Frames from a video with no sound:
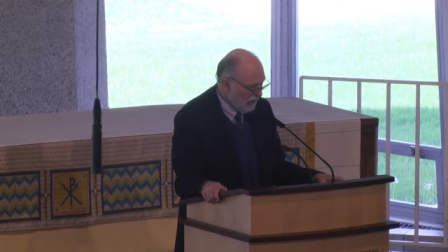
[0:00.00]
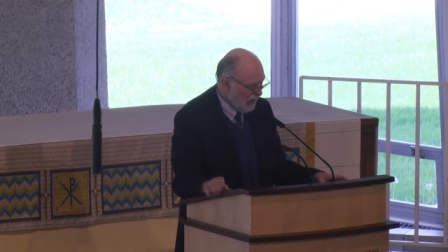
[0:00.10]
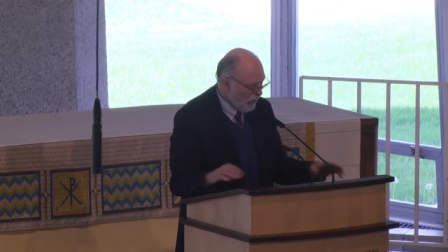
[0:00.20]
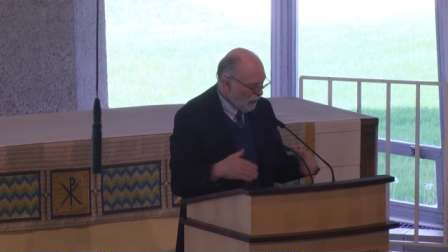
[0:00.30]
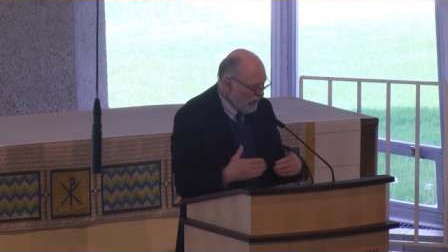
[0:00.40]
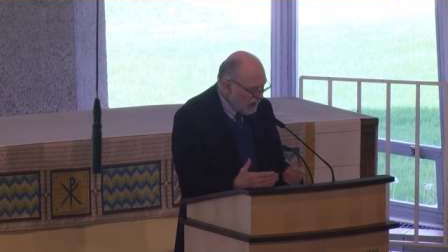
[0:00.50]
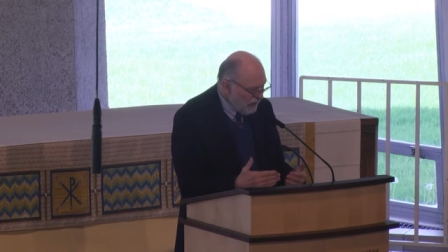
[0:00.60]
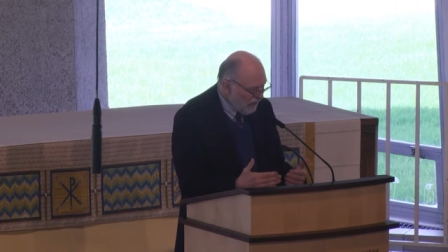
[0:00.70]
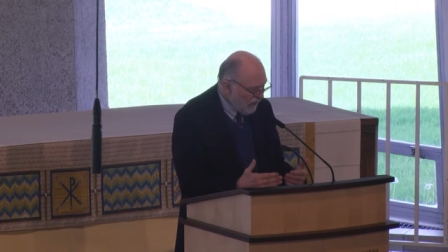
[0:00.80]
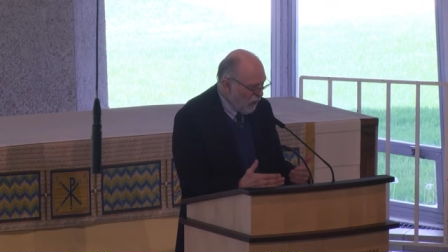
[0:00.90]
that
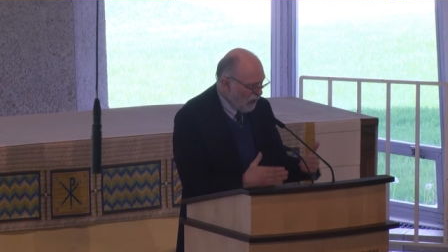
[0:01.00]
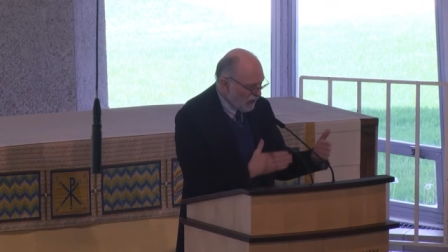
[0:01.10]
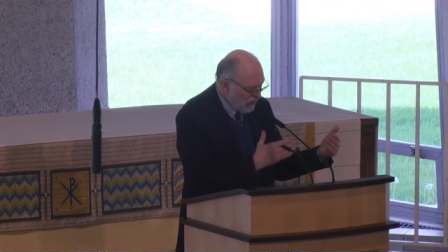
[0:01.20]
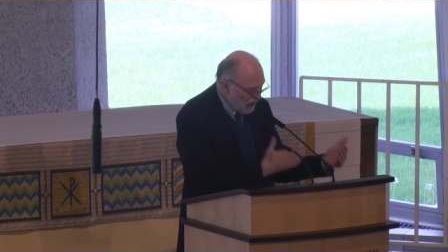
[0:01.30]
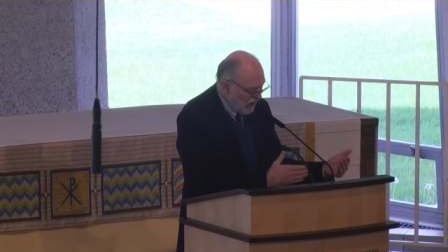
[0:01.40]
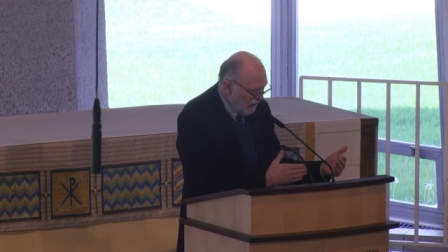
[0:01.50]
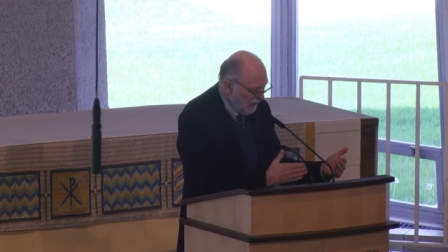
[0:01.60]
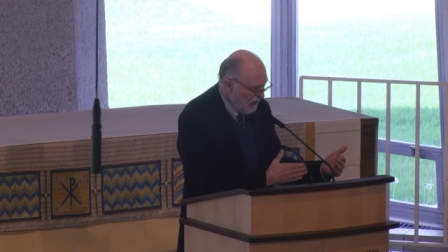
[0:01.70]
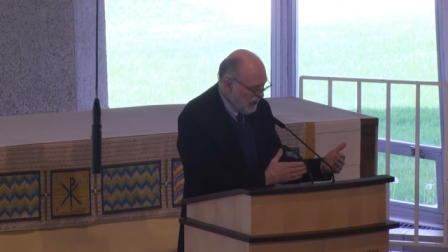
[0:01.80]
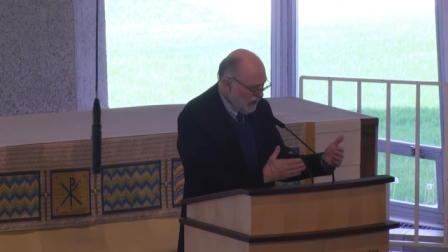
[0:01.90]
reinforce
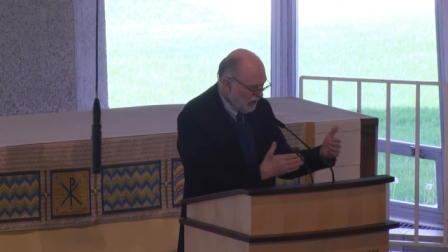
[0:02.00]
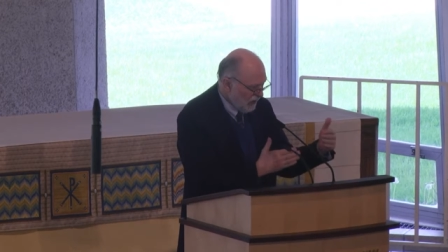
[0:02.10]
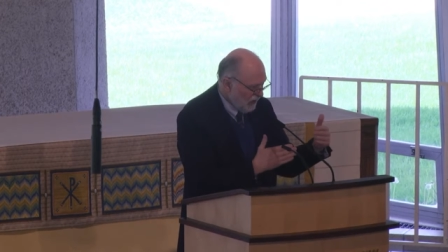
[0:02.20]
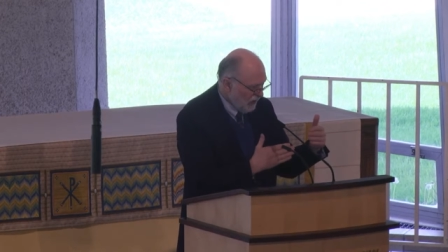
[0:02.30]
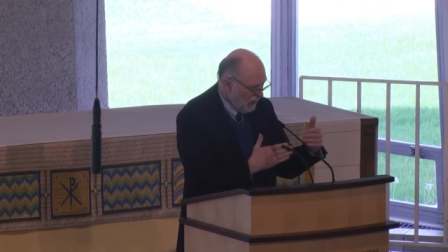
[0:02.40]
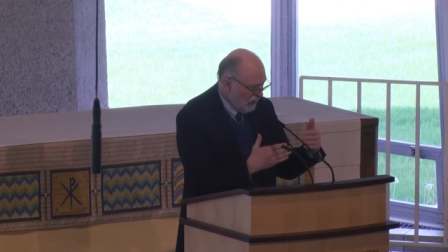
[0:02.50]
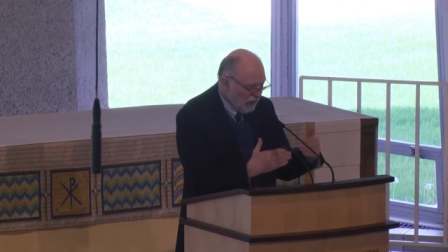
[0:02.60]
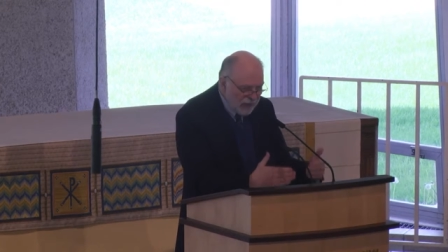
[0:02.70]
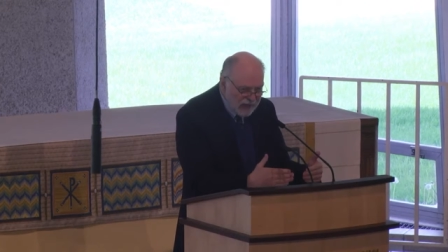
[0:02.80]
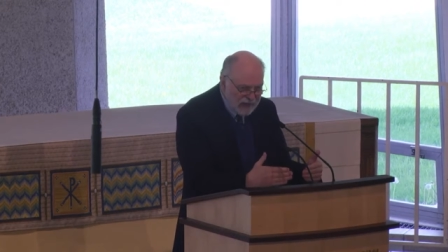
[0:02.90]
selfishness,
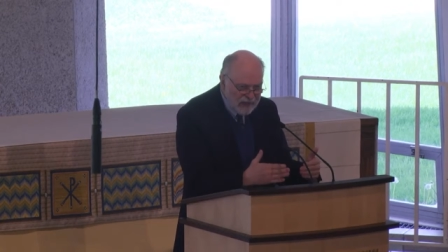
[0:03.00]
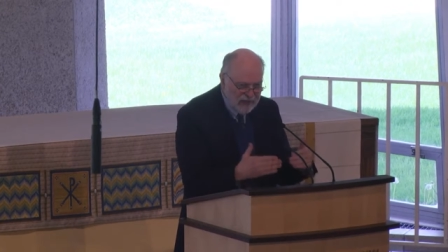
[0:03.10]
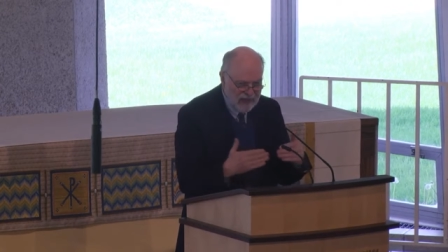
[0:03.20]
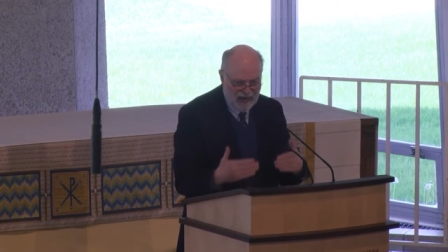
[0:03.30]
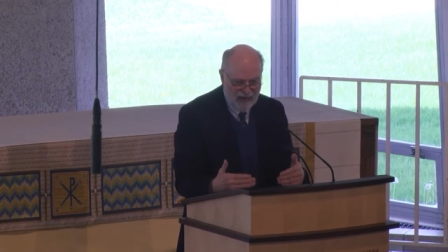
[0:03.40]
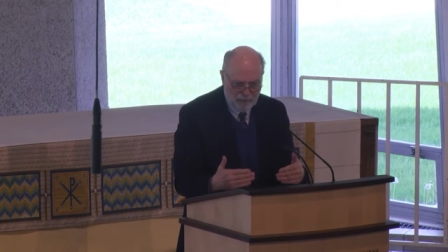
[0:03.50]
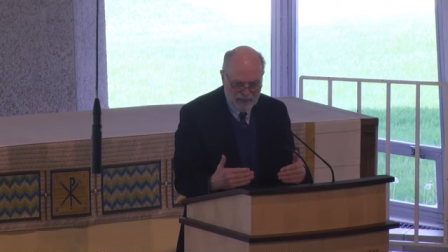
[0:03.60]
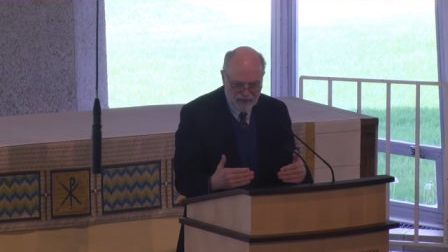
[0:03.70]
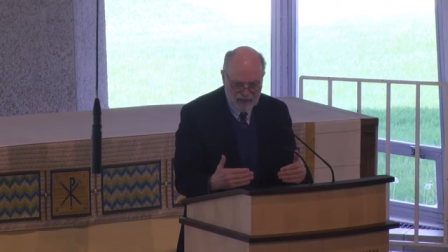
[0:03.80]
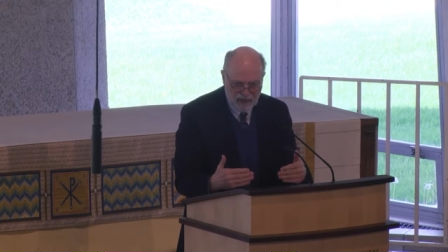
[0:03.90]
greed, and
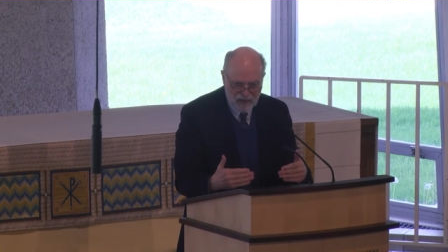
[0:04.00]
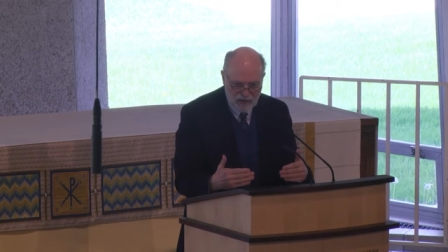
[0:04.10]
apathy.